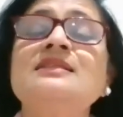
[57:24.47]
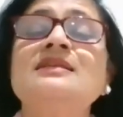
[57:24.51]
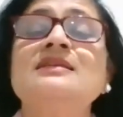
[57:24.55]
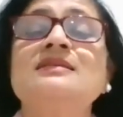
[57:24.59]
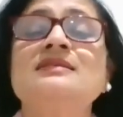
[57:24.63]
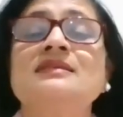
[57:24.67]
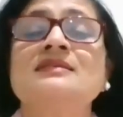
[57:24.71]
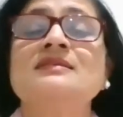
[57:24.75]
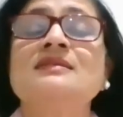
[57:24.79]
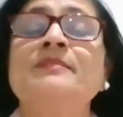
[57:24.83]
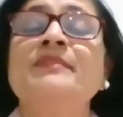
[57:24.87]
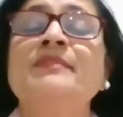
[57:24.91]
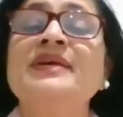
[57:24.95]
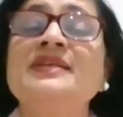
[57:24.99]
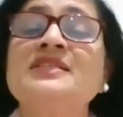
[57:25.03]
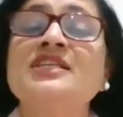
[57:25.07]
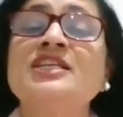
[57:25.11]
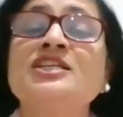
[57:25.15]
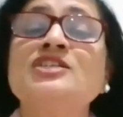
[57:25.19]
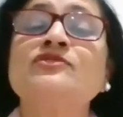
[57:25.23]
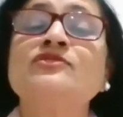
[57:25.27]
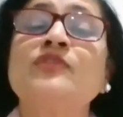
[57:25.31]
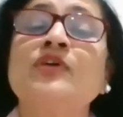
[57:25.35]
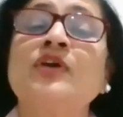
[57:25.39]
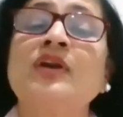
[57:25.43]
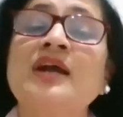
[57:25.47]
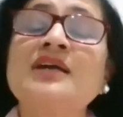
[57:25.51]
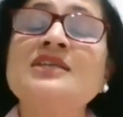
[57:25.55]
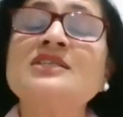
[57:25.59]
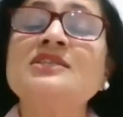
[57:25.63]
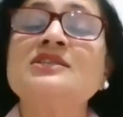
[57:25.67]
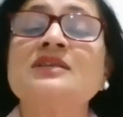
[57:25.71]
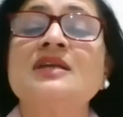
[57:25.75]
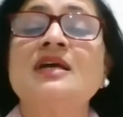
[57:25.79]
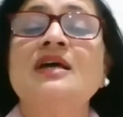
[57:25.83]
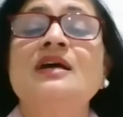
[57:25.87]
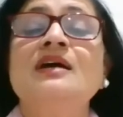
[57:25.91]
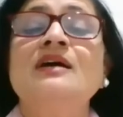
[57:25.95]
this is a message for
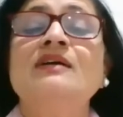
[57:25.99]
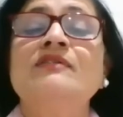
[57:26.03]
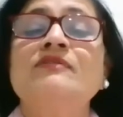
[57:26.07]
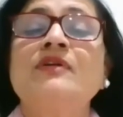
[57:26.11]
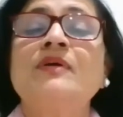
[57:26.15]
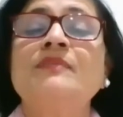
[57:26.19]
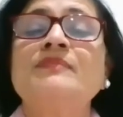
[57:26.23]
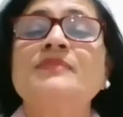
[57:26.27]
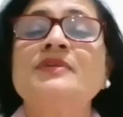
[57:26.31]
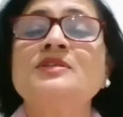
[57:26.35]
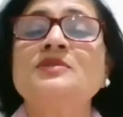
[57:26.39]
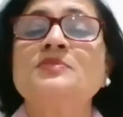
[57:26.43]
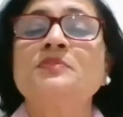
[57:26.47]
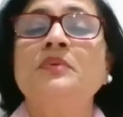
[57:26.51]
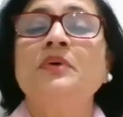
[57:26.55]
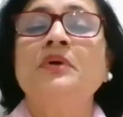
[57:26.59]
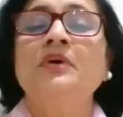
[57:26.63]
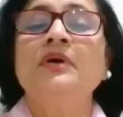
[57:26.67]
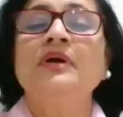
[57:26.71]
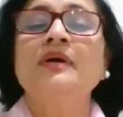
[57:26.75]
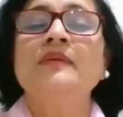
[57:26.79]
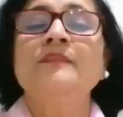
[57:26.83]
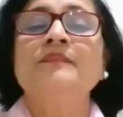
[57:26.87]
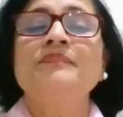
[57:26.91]
us from this book.